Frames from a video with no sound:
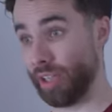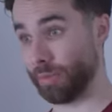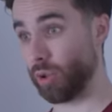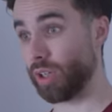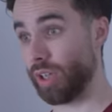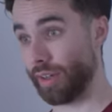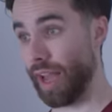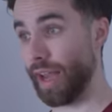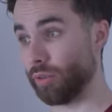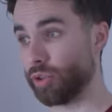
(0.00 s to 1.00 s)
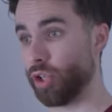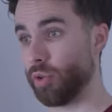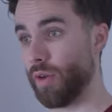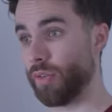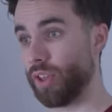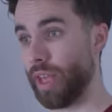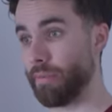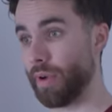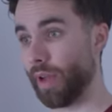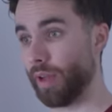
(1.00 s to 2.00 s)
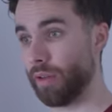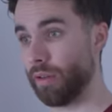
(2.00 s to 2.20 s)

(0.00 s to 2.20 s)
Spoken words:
Keep talking like that and I'll turn you over to the Empire.